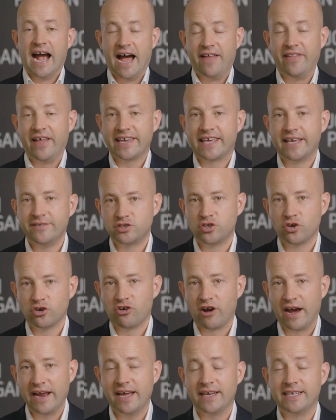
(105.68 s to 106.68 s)
And that gives you a
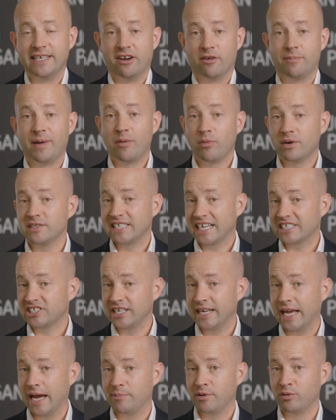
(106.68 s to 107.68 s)
great idea about what's
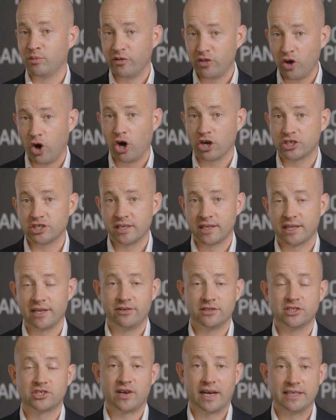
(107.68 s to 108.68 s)
actually happening with auction
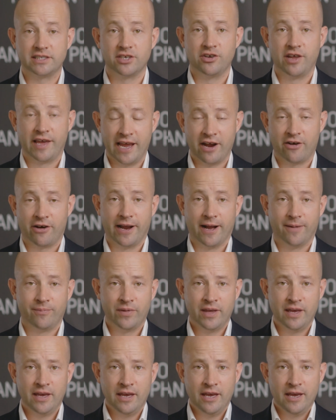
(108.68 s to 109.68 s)
clearance rates in your area.
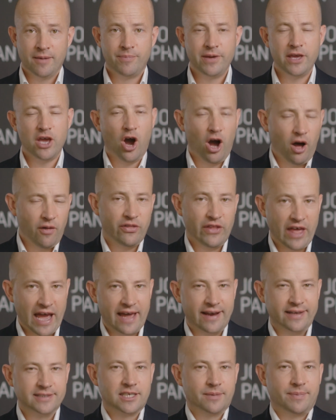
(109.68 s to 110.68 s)
Beyond
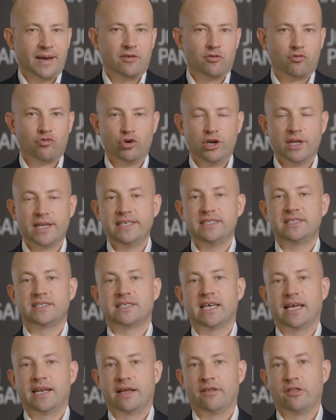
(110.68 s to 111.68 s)
that, it's about really
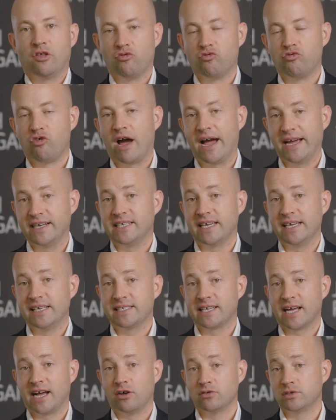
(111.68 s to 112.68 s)
sending the right
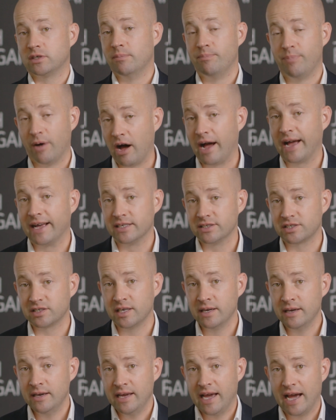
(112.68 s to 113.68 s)
detail to
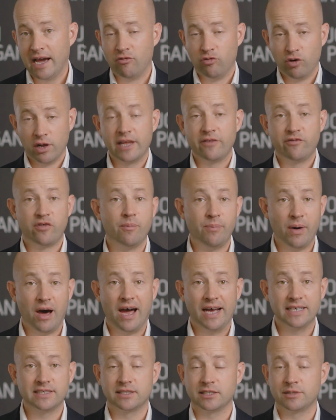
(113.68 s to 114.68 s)
buyers. And really for
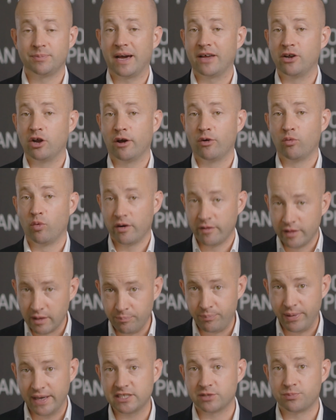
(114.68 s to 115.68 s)
buyers, it's about knowing what are the
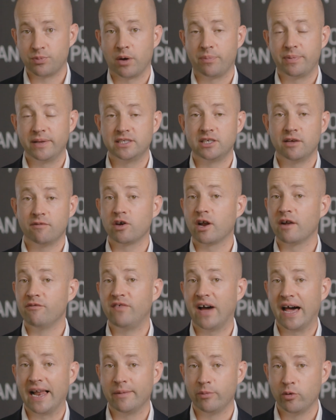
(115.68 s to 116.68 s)
best properties that you've got
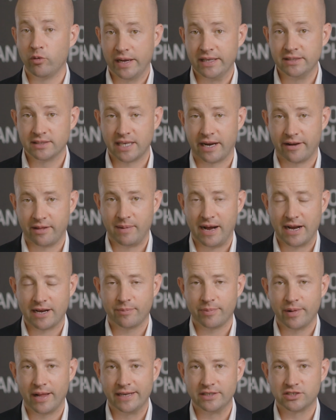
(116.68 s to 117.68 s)
available inside of the
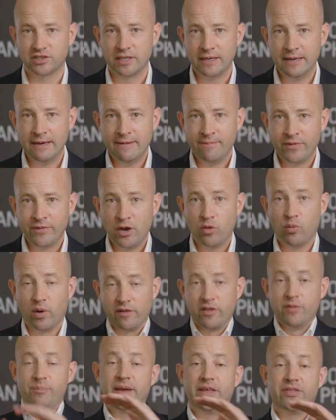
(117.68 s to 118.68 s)
marketplace. One
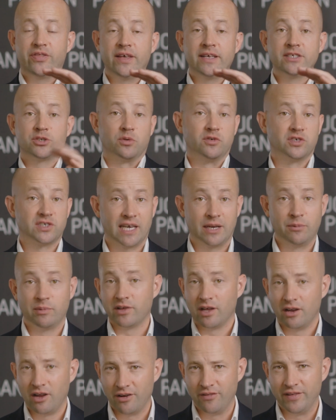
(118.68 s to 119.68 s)
of the big things that we've seen
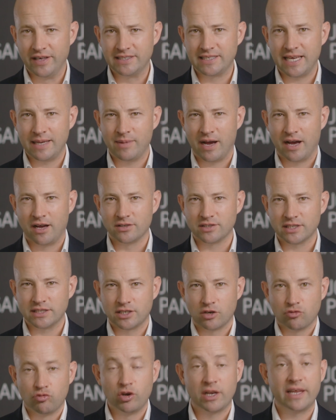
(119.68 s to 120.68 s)
with a lot of these emails is
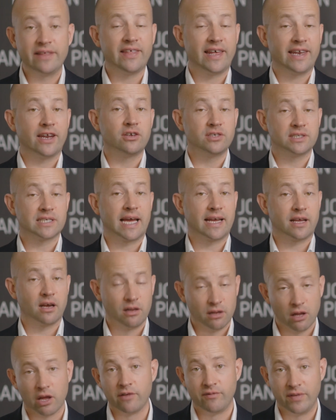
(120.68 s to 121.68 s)
that really they don't take a
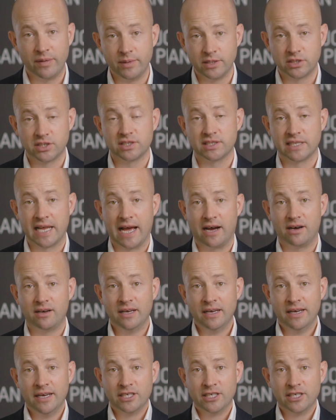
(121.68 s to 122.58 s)
lot of images now.